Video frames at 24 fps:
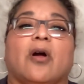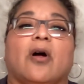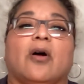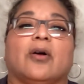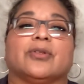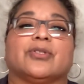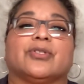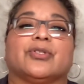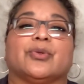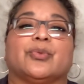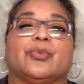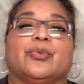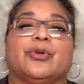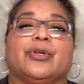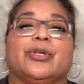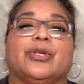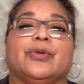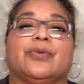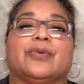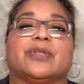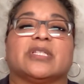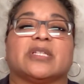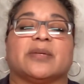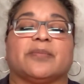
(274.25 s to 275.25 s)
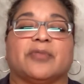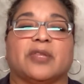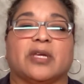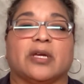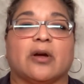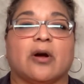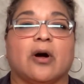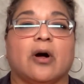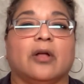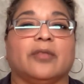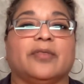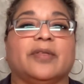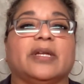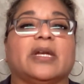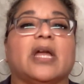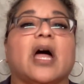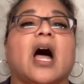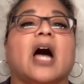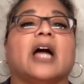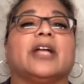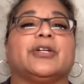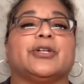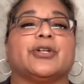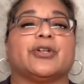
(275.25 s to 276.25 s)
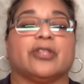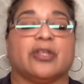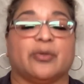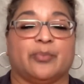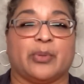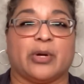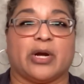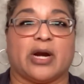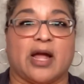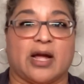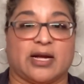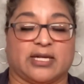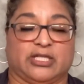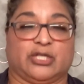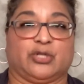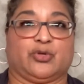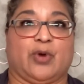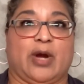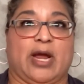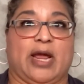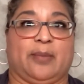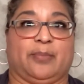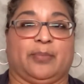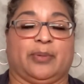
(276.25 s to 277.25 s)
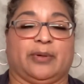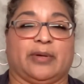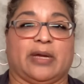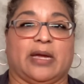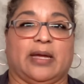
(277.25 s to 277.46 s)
also will use something called the under the buttocks drape,